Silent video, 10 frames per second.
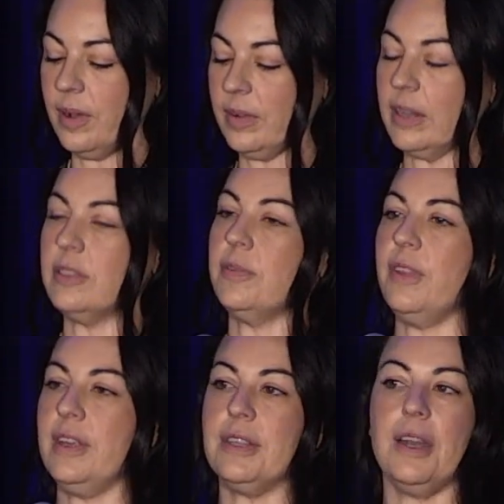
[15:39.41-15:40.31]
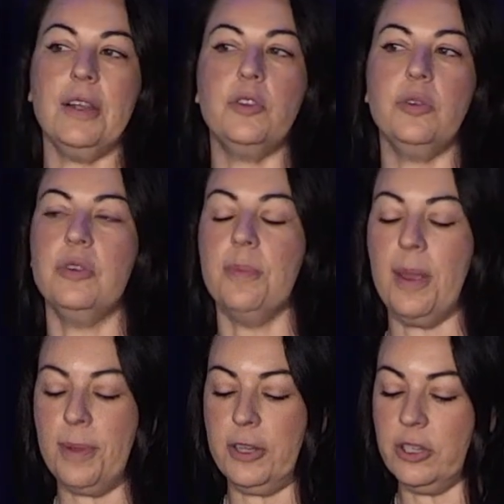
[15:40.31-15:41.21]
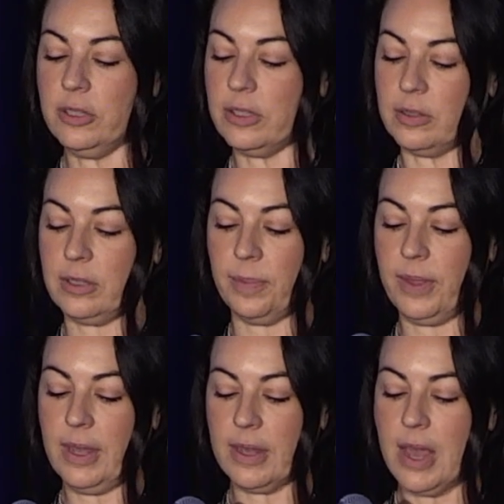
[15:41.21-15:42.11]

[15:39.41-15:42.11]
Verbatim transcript: all kinds of things that I do to my patients or something.